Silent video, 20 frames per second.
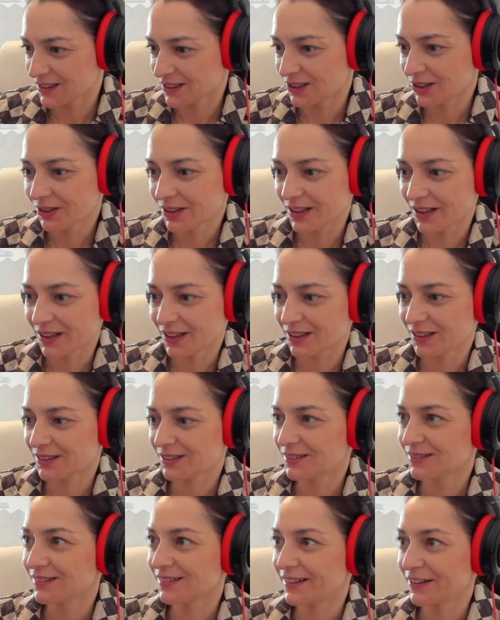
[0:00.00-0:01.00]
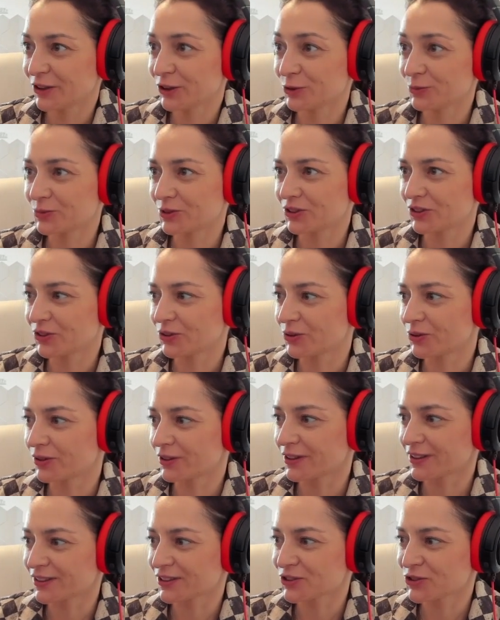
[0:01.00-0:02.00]
Okay, I hope that you're
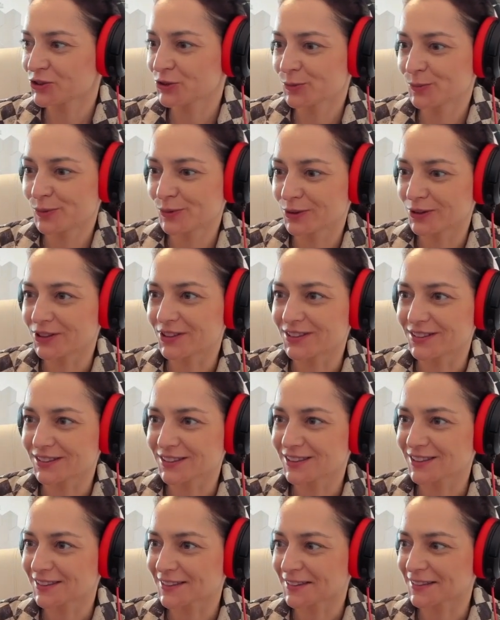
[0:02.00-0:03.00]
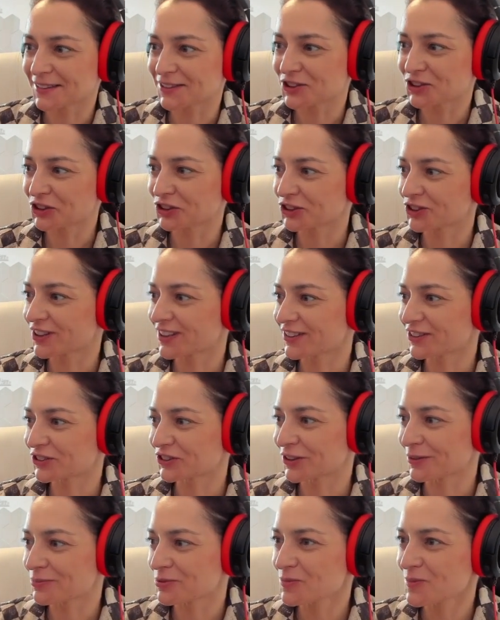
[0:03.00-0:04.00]
gonna support this uh, Chess Killer
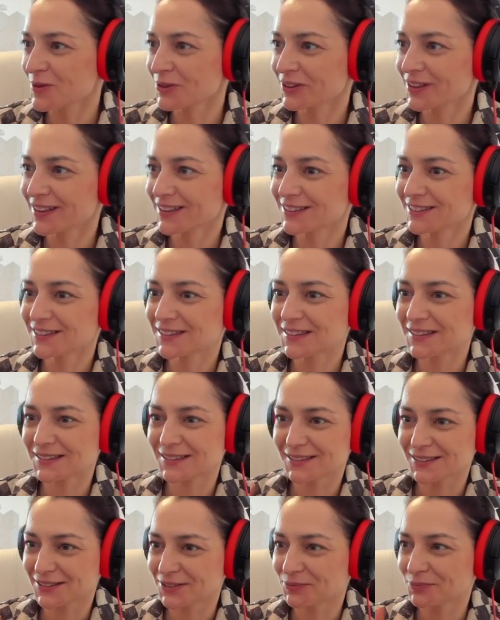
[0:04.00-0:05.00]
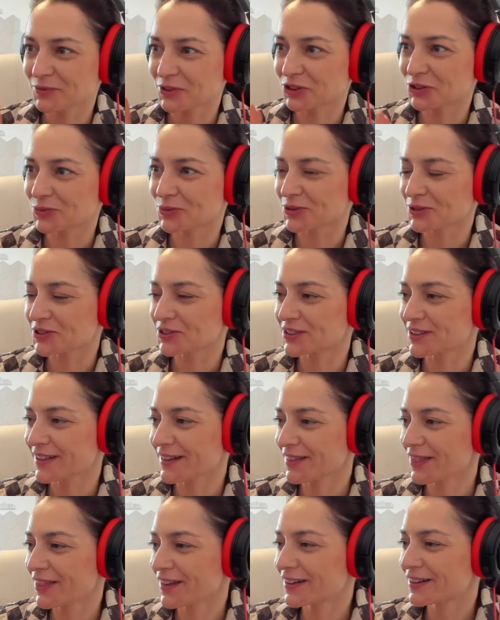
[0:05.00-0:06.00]
Tips podcast. Uh, it was
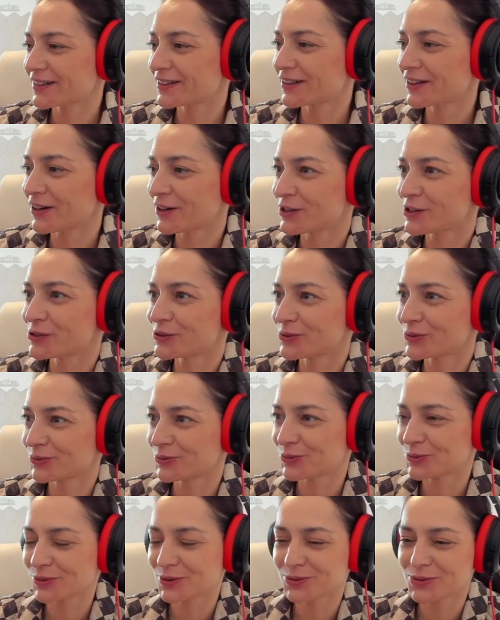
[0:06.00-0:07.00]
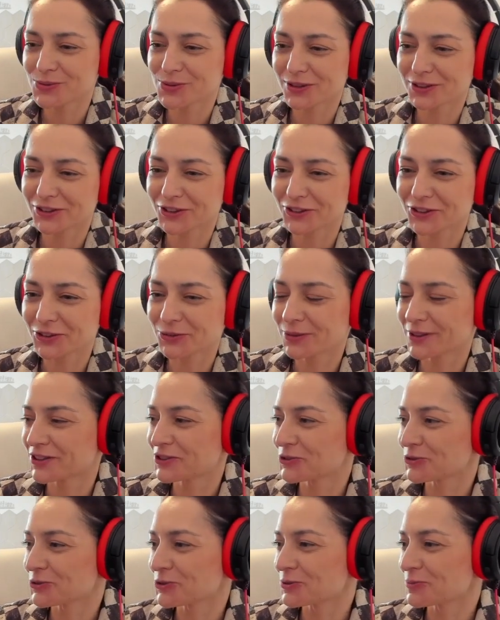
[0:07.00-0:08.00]
said there how wh what are the
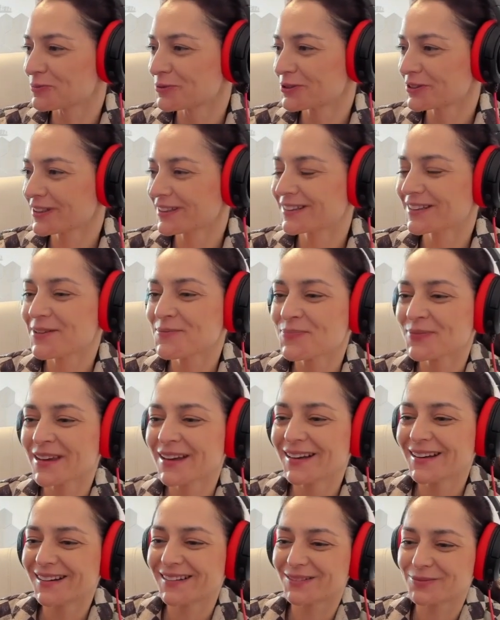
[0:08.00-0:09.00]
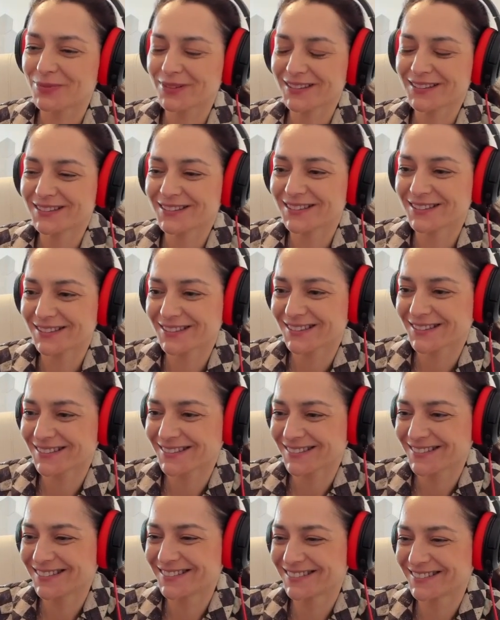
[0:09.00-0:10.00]
ways to support it, but
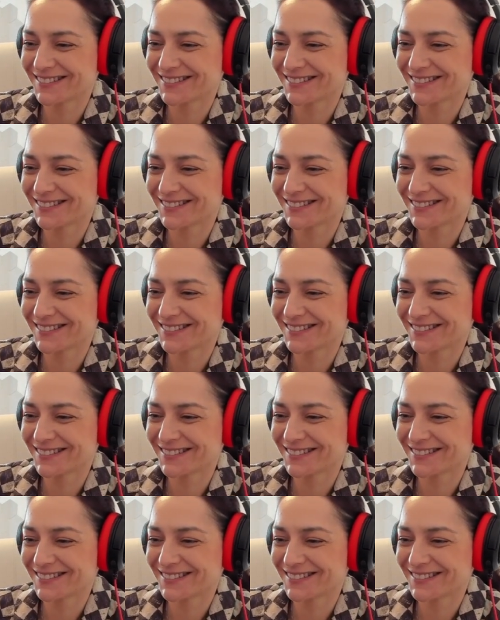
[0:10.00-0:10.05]
uh,